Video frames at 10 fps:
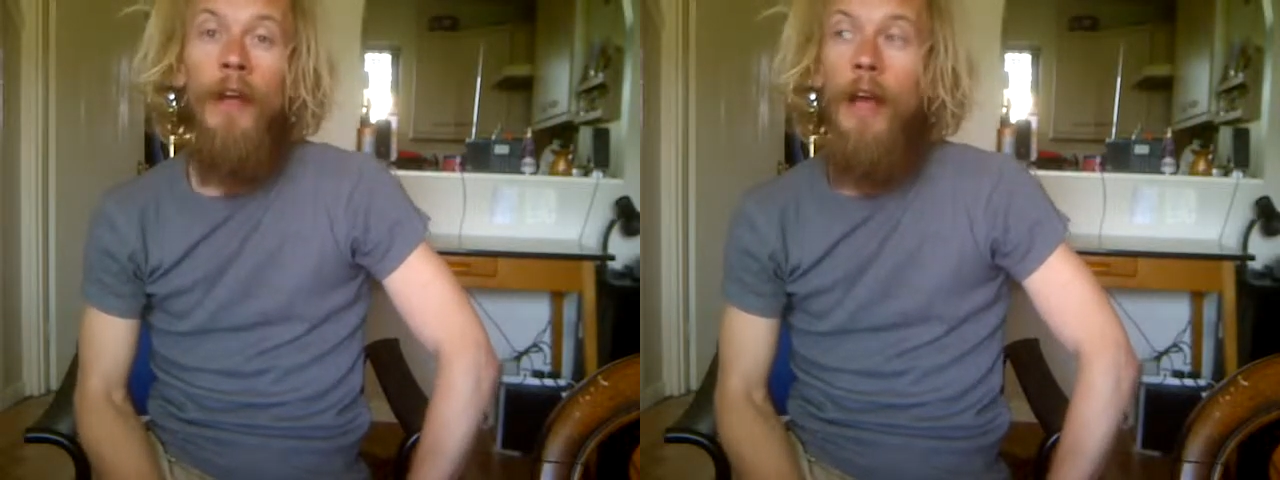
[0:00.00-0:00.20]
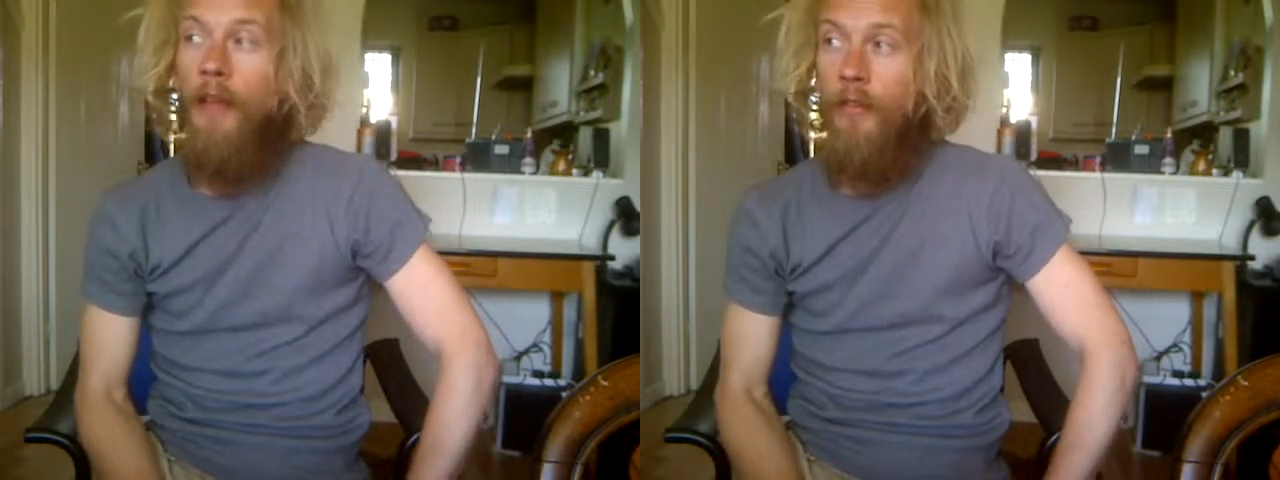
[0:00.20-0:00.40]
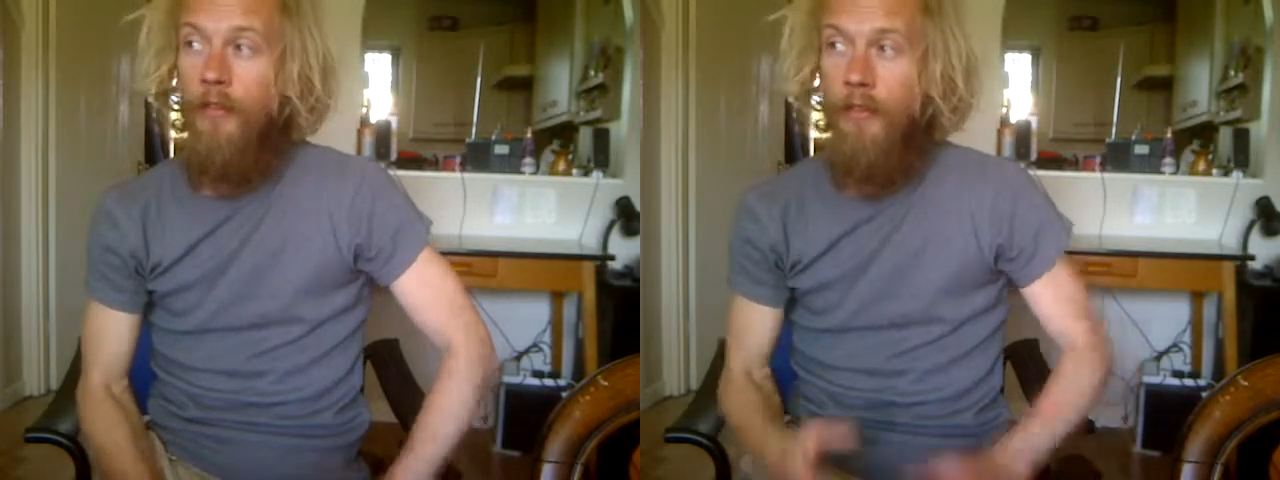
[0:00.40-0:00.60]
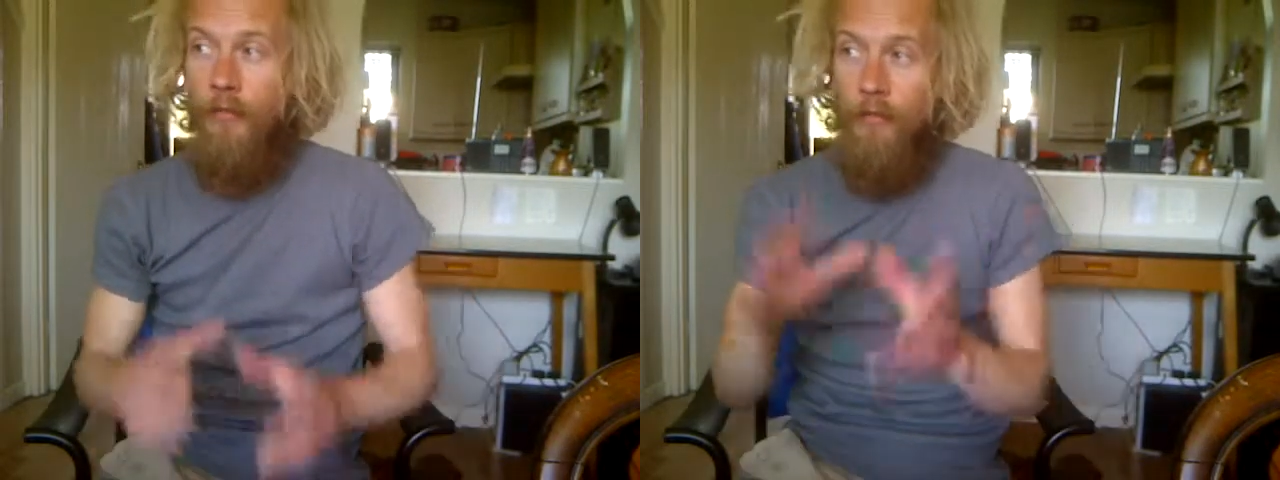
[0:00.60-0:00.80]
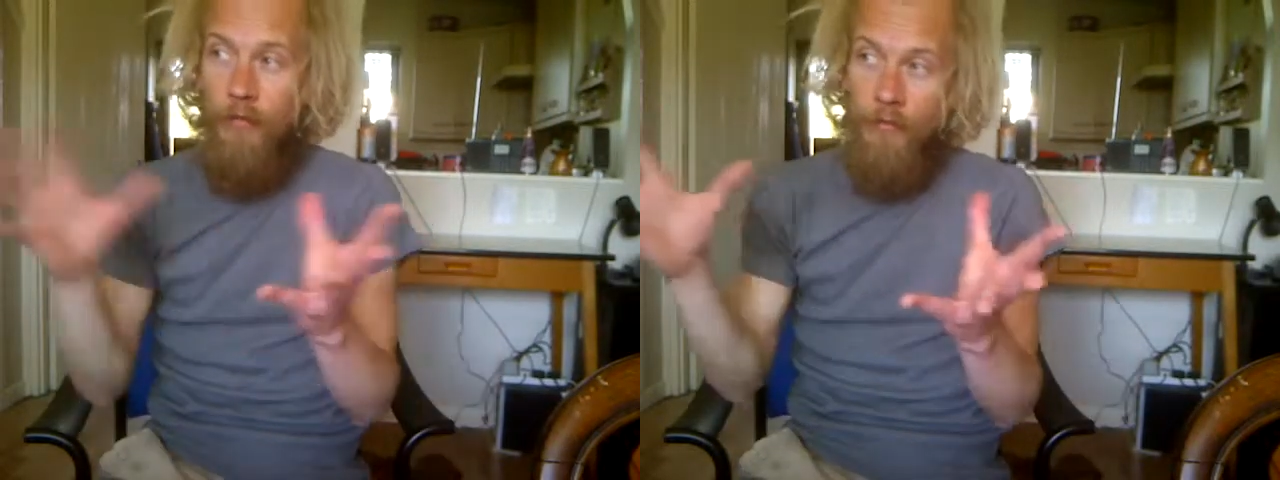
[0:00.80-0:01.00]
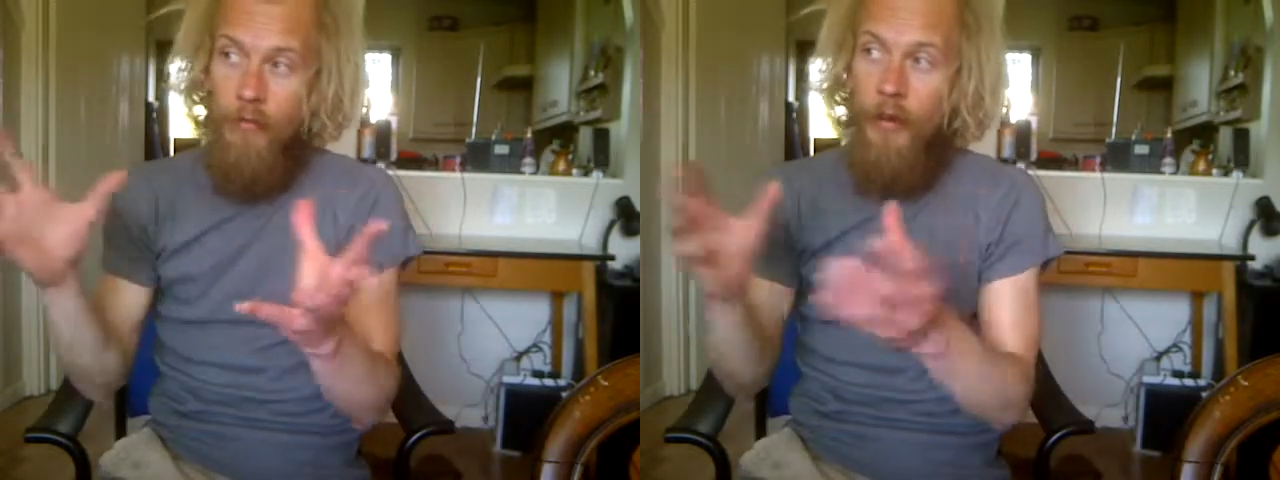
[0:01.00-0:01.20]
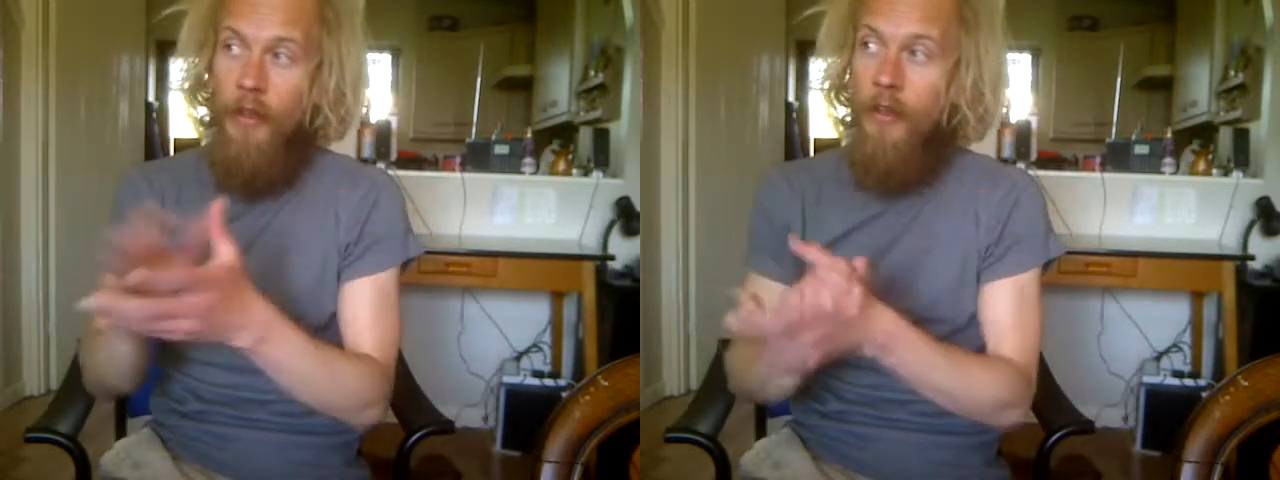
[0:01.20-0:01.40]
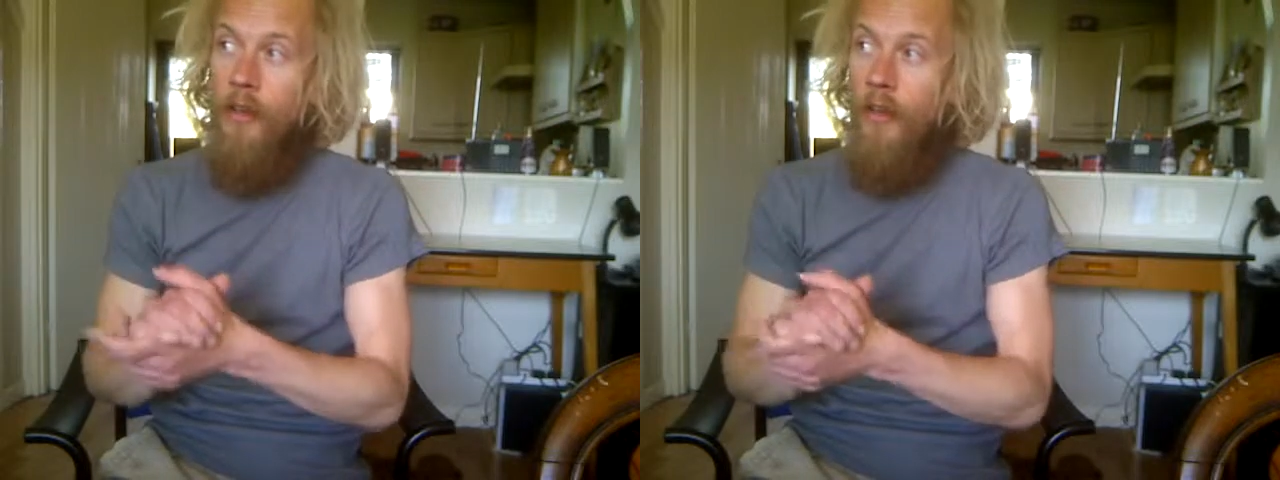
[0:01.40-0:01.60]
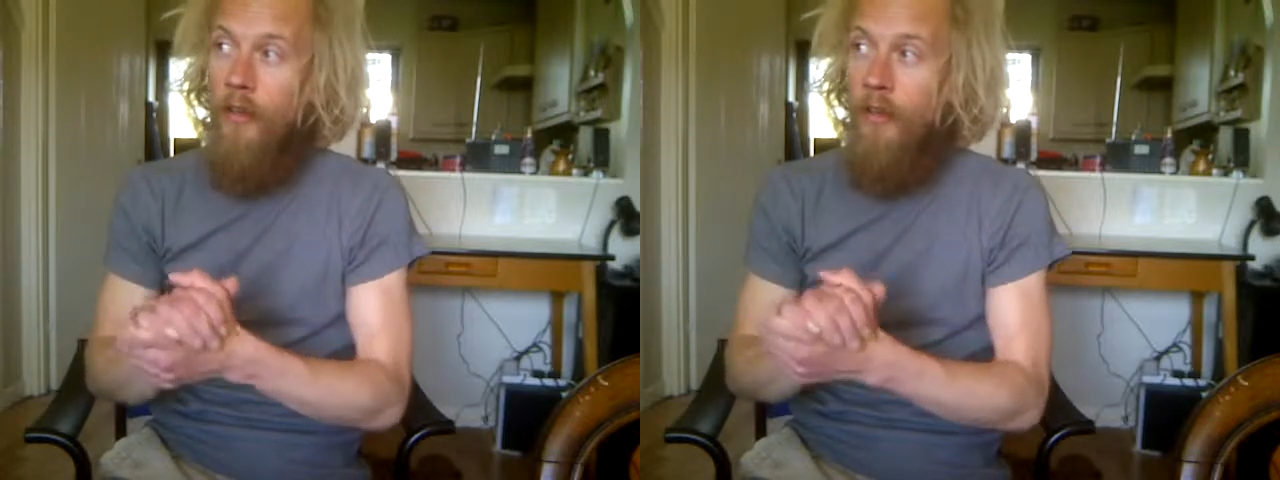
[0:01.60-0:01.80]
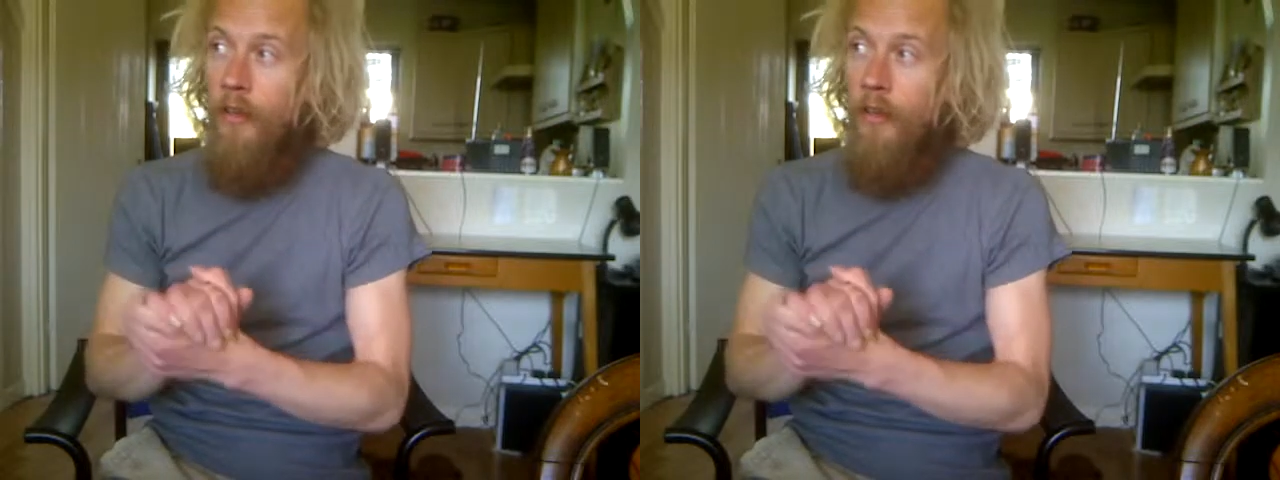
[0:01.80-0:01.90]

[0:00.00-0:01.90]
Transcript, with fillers: and it's very good,